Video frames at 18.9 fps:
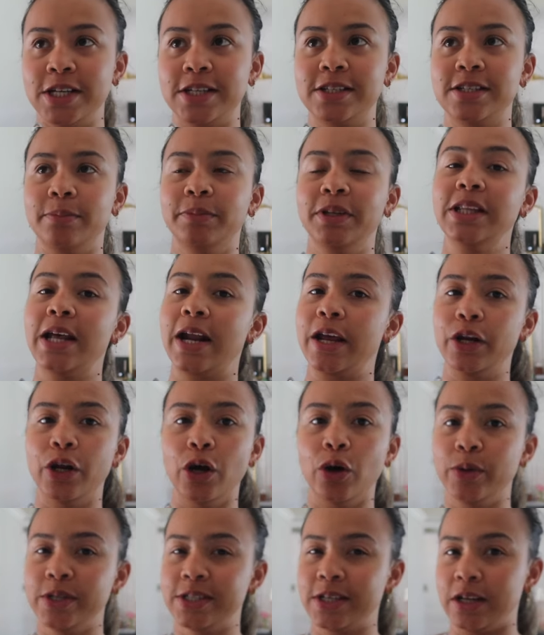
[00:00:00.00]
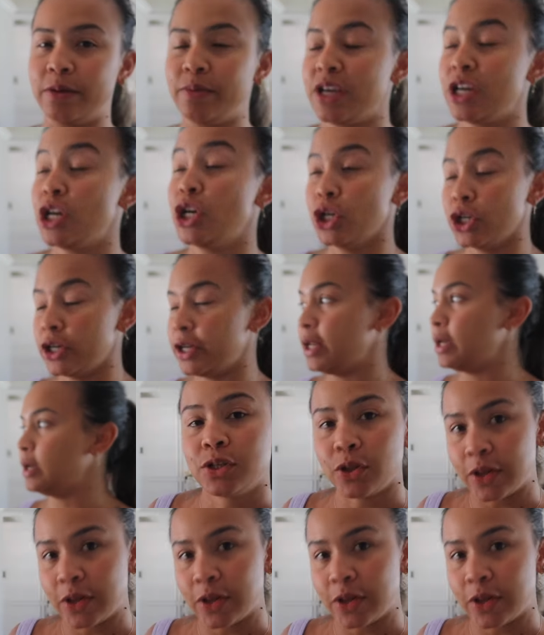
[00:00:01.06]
like something that I know is going to be good.